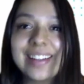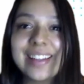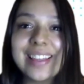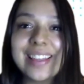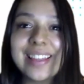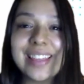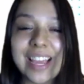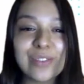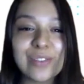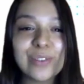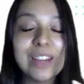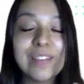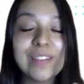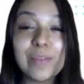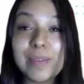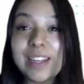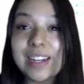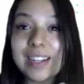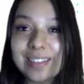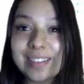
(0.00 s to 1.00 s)
Thanks for giving me
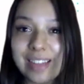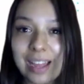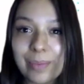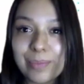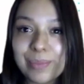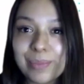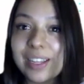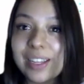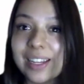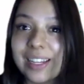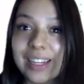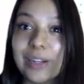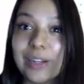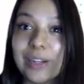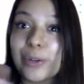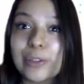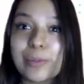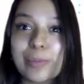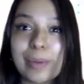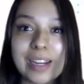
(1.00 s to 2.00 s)
an example and
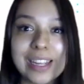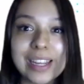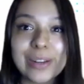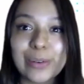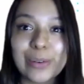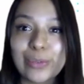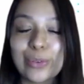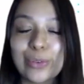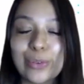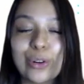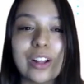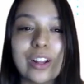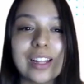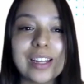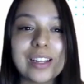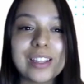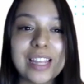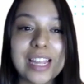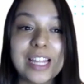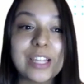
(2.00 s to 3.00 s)
explaining it overall.
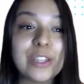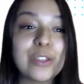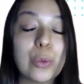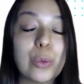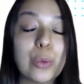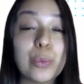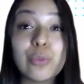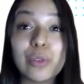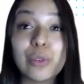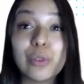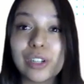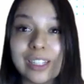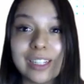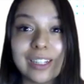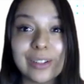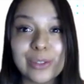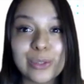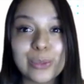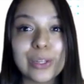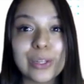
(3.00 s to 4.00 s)
It's so much more clear
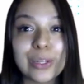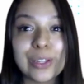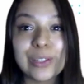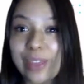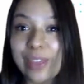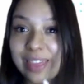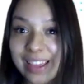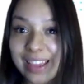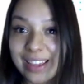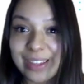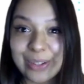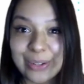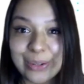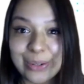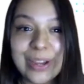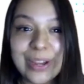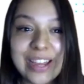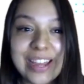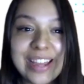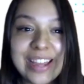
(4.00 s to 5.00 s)
as well. So thank you.
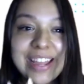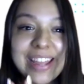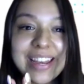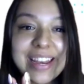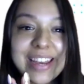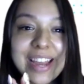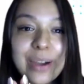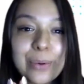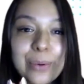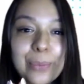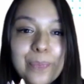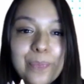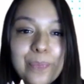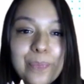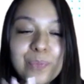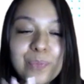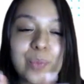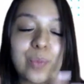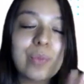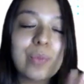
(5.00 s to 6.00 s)
Now,
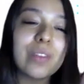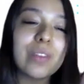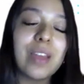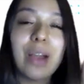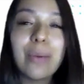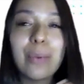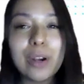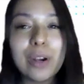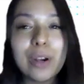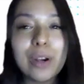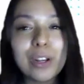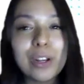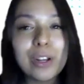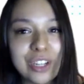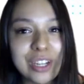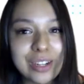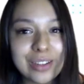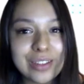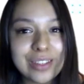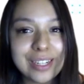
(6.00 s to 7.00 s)
I want to switch
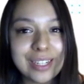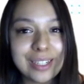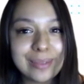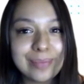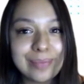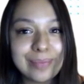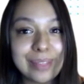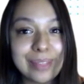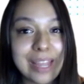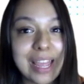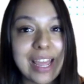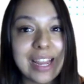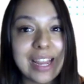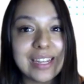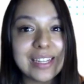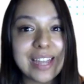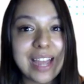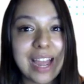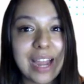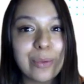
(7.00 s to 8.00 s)
gears here and
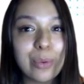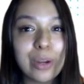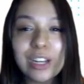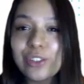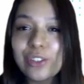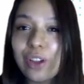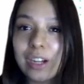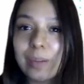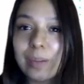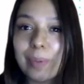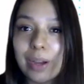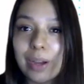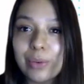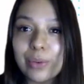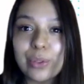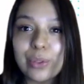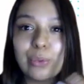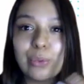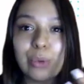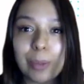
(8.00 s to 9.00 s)
I want to talk about
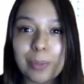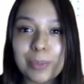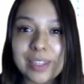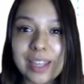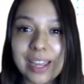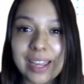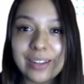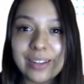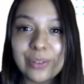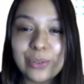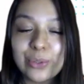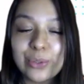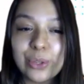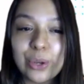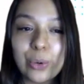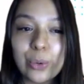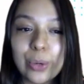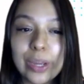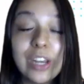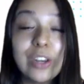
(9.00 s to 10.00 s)
the website.
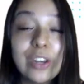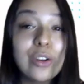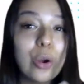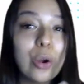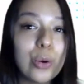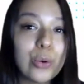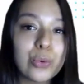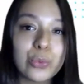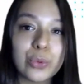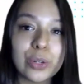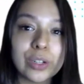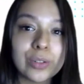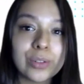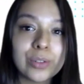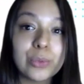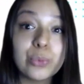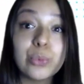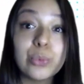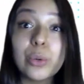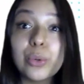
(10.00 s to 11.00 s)
So in your own words,
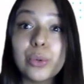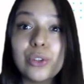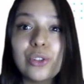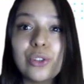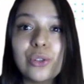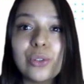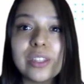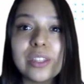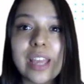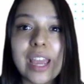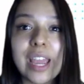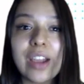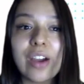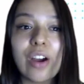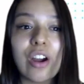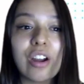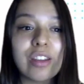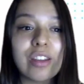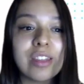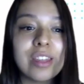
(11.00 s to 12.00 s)
what would you say
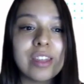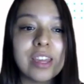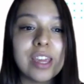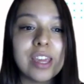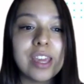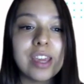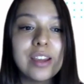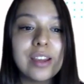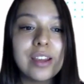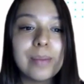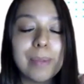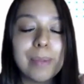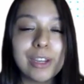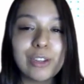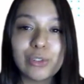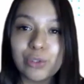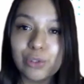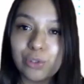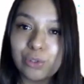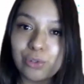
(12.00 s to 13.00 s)
are the major
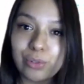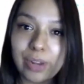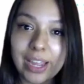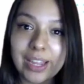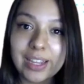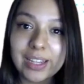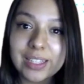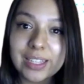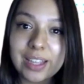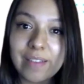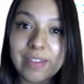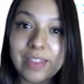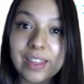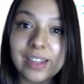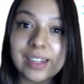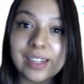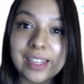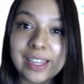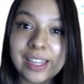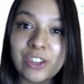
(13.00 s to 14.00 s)
strengths of the
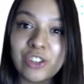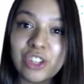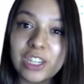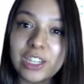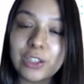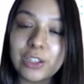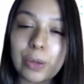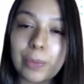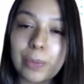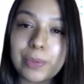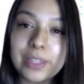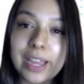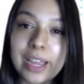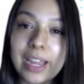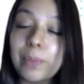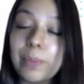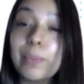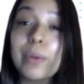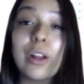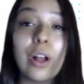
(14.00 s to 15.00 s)
LeadGenius website,
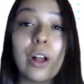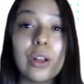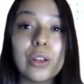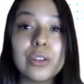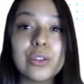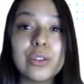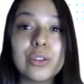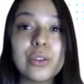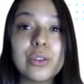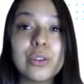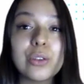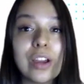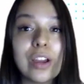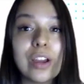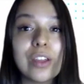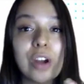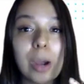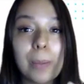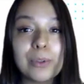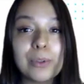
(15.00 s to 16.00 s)
but also where are
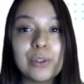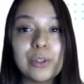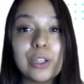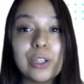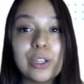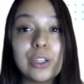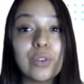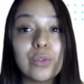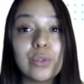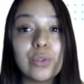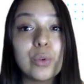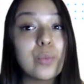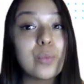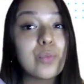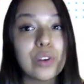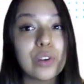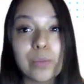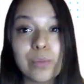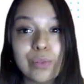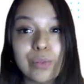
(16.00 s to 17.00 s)
there opportunities for room
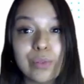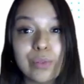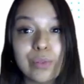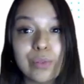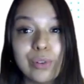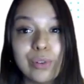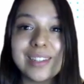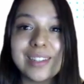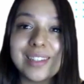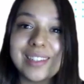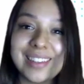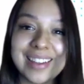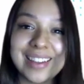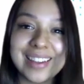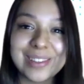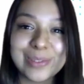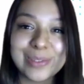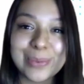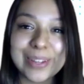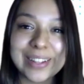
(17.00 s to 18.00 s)
for improvement
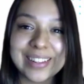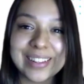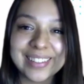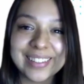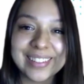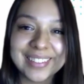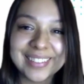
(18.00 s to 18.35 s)
as well?